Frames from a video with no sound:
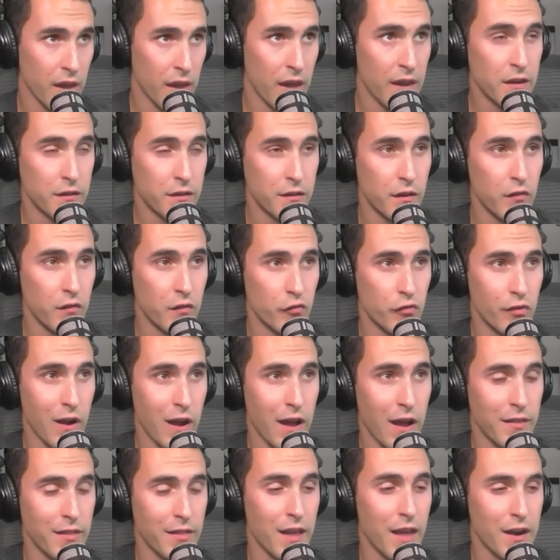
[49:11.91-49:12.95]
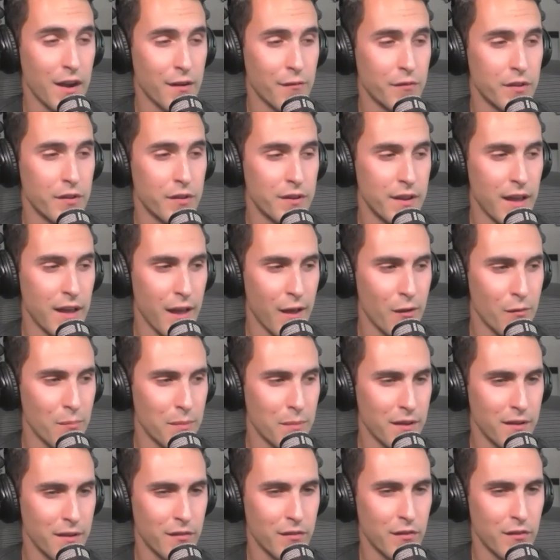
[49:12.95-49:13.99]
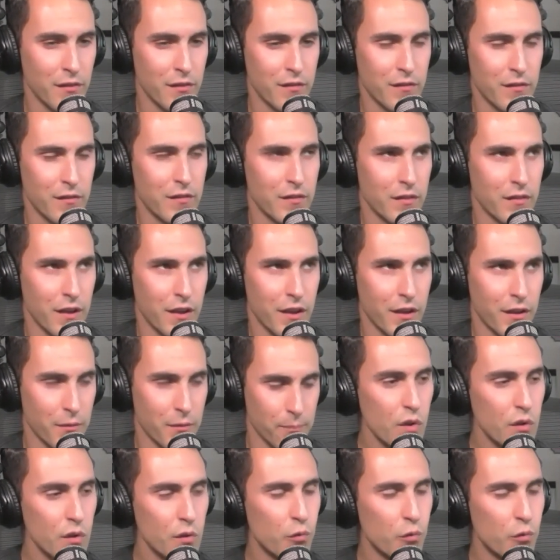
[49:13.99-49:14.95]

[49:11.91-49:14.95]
and it does drag the NFT down because there is this like